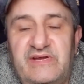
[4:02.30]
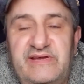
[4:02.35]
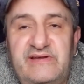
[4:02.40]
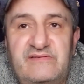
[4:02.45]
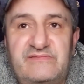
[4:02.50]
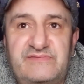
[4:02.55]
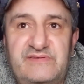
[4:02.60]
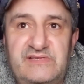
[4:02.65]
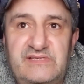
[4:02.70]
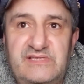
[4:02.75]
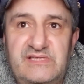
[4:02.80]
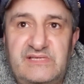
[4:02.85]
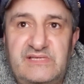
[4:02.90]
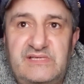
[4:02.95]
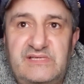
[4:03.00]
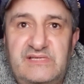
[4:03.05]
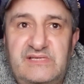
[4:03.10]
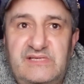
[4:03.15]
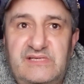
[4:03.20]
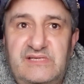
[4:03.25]
outfit.
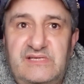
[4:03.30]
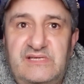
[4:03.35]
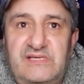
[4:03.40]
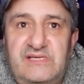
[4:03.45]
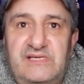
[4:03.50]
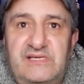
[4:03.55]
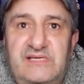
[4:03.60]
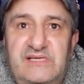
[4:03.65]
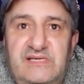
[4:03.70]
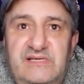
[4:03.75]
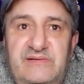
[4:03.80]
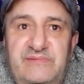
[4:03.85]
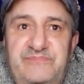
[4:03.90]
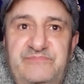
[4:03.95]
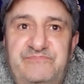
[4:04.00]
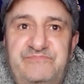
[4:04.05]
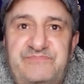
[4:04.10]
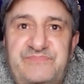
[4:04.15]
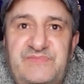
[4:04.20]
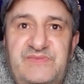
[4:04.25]

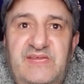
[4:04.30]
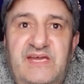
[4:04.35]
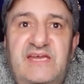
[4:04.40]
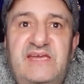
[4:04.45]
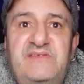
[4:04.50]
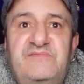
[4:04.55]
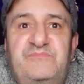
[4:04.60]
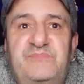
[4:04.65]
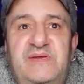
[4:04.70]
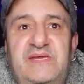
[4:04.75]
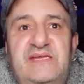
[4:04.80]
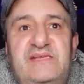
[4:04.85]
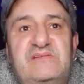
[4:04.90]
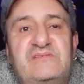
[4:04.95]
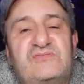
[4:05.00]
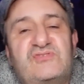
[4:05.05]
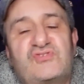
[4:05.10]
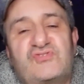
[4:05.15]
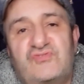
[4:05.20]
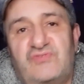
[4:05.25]
They've
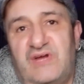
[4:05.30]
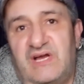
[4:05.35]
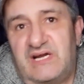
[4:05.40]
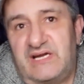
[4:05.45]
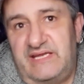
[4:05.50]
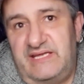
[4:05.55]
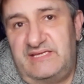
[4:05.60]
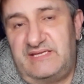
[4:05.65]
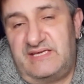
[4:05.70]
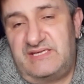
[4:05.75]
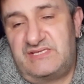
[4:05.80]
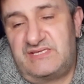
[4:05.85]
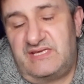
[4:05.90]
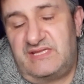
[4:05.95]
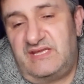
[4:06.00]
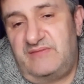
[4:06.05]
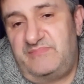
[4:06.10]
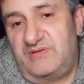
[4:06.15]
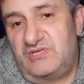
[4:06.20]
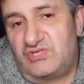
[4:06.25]
been struggling. They say
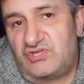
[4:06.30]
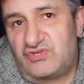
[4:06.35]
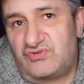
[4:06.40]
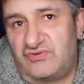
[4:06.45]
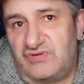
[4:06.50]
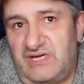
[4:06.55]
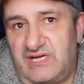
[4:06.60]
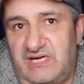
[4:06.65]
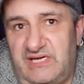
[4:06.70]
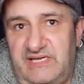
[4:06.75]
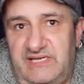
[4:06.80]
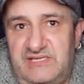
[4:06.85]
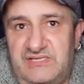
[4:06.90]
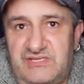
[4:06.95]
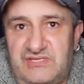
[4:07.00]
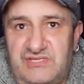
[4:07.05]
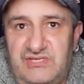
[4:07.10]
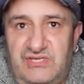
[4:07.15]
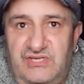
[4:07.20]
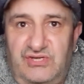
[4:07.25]
they've been struggling
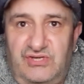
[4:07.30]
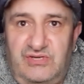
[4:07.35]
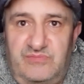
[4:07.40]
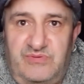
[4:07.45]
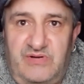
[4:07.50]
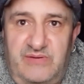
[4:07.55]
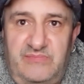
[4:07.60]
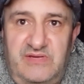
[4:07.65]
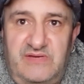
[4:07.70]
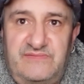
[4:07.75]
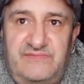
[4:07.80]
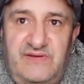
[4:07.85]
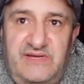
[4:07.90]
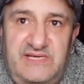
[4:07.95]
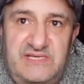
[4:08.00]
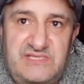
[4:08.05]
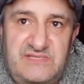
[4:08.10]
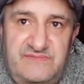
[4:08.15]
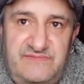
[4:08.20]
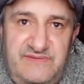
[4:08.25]
to secure premier
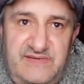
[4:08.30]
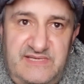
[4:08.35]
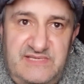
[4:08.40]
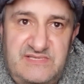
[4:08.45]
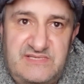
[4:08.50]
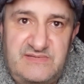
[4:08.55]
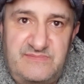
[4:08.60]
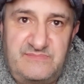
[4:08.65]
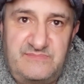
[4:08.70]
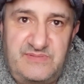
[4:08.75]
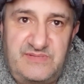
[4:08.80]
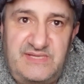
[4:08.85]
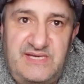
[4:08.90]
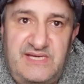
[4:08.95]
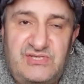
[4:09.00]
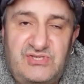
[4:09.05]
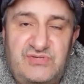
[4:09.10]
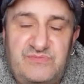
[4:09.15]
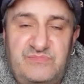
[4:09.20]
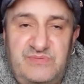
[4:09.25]
fighters to face him, but
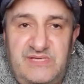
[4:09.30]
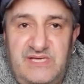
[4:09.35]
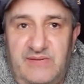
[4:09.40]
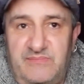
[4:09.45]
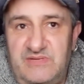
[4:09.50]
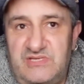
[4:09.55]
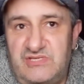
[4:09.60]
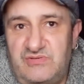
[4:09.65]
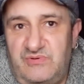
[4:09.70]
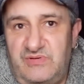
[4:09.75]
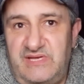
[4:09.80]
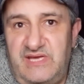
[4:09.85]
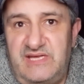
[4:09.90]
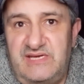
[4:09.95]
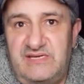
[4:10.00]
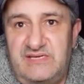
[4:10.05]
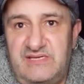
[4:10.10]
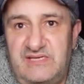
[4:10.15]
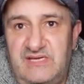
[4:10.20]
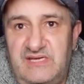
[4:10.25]
that should be coming to an
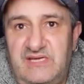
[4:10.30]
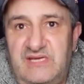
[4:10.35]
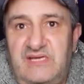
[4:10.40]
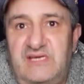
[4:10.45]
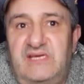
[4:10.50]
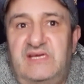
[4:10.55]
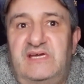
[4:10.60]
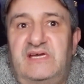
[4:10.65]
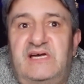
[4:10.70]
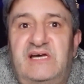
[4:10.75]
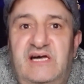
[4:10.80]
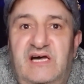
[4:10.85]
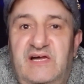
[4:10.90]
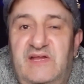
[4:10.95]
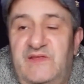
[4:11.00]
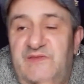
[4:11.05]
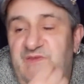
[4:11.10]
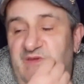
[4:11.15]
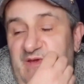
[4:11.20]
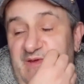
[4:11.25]
end. And
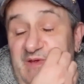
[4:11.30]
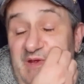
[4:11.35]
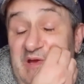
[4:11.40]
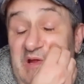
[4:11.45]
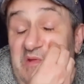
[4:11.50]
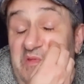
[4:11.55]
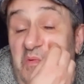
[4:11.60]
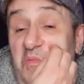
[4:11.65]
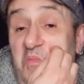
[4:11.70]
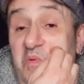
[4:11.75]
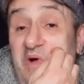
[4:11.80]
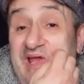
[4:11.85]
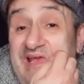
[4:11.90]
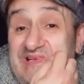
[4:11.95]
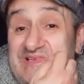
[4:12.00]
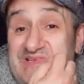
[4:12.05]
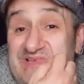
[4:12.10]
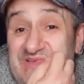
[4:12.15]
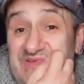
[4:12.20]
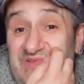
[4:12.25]
I think, you know, the
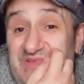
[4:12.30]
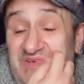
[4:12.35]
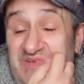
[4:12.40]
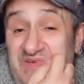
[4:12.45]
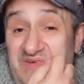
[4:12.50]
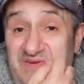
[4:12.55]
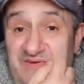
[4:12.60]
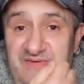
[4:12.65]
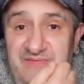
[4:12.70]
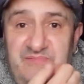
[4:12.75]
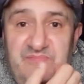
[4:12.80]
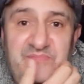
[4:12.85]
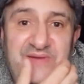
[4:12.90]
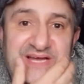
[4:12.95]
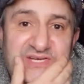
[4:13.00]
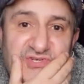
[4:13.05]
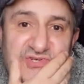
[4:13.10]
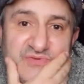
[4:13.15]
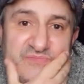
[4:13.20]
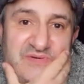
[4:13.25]
weight that
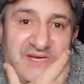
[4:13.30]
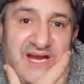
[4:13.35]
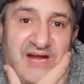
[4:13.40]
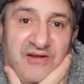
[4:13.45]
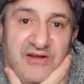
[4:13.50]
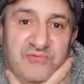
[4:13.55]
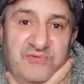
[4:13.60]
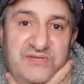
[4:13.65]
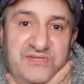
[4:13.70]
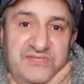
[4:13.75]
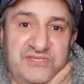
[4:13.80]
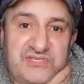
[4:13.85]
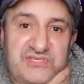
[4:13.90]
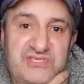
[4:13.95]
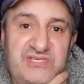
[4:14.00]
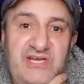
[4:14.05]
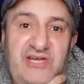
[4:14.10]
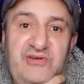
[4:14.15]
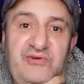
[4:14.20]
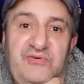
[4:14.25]
Matchroom carry with
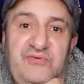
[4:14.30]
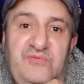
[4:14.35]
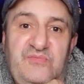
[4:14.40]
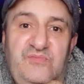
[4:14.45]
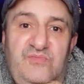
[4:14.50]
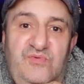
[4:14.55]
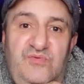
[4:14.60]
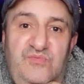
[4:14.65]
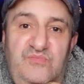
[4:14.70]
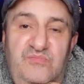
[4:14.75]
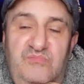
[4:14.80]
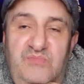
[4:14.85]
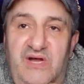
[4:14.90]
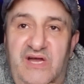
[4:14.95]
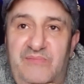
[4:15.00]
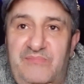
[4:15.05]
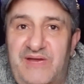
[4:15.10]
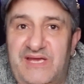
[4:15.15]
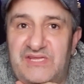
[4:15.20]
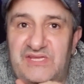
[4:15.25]
DAZN
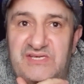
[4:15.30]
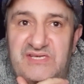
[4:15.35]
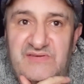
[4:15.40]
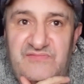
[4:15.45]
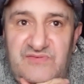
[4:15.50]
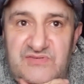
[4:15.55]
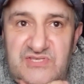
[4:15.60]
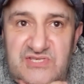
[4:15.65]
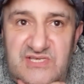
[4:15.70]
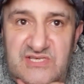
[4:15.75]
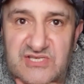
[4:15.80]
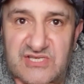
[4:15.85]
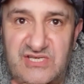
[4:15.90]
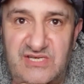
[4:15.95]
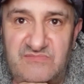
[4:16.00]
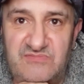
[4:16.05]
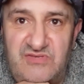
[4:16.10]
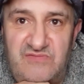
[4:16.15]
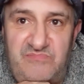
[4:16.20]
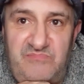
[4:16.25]
might make the difference in
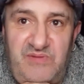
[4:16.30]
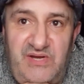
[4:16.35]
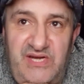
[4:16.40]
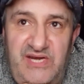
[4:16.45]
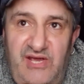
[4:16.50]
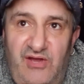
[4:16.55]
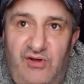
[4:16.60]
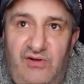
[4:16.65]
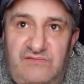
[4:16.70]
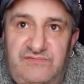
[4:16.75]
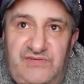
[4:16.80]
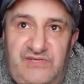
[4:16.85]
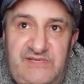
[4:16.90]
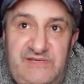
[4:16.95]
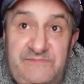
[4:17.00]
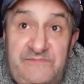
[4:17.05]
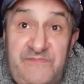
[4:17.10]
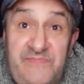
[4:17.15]
terms of money offered.